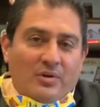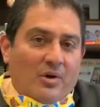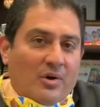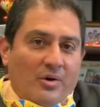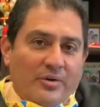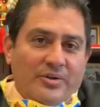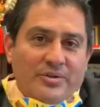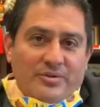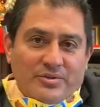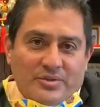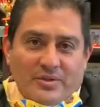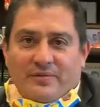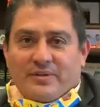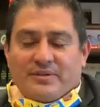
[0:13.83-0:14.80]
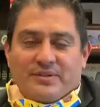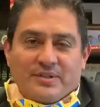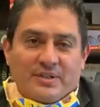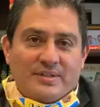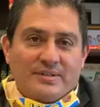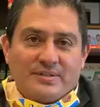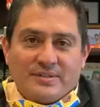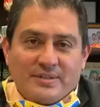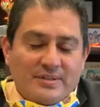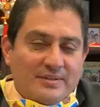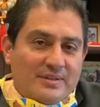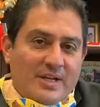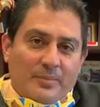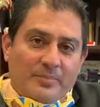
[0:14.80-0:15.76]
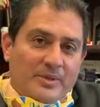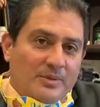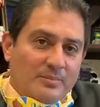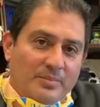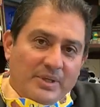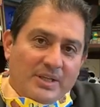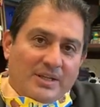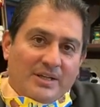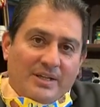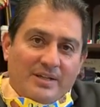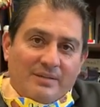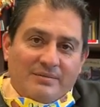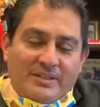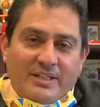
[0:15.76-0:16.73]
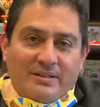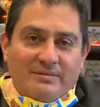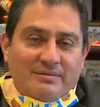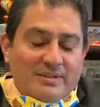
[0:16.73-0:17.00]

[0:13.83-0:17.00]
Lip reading: all your services and helping PIQE